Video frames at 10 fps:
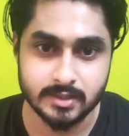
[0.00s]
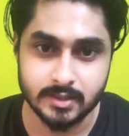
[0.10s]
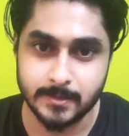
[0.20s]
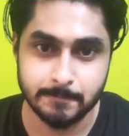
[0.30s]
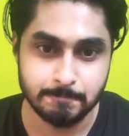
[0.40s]
and
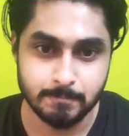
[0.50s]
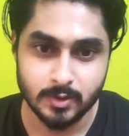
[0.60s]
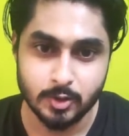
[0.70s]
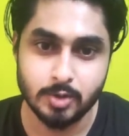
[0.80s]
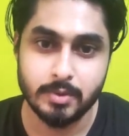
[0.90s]
then
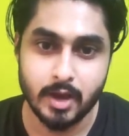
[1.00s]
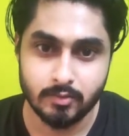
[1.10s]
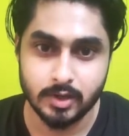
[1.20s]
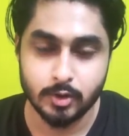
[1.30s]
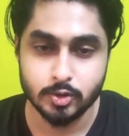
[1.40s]
you'll
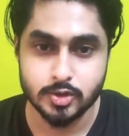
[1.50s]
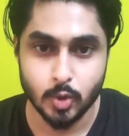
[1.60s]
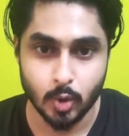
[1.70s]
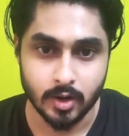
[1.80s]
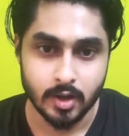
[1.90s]
have really good
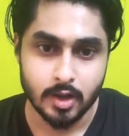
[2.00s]
score.